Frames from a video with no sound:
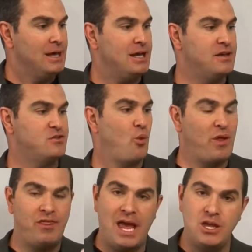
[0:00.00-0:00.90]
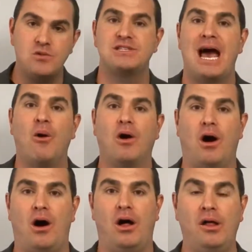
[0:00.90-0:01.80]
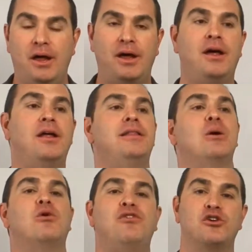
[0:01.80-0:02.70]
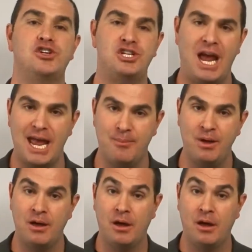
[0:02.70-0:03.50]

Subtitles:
is when they use alcohol, they will feel shame,